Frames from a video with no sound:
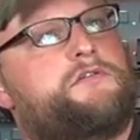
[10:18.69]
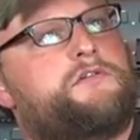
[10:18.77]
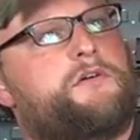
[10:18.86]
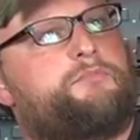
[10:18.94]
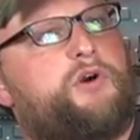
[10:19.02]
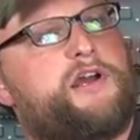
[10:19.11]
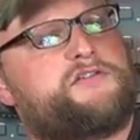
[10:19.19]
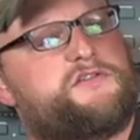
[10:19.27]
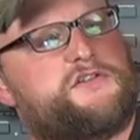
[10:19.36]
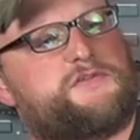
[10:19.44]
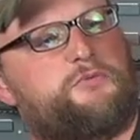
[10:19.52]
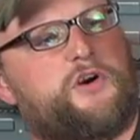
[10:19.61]
compress
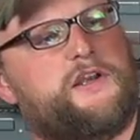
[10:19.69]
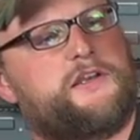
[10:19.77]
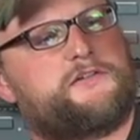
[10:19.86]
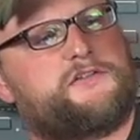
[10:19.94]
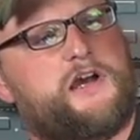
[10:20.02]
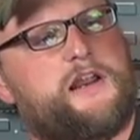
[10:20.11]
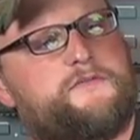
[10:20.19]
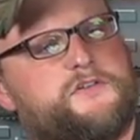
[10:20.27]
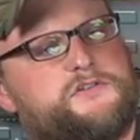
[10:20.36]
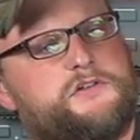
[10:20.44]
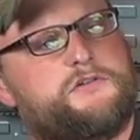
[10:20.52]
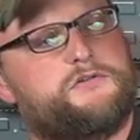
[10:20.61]
the spring inside of the
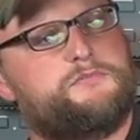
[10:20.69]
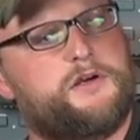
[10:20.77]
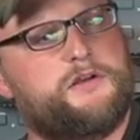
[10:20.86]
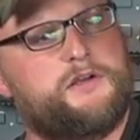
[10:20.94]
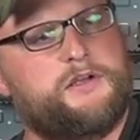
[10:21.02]
tube.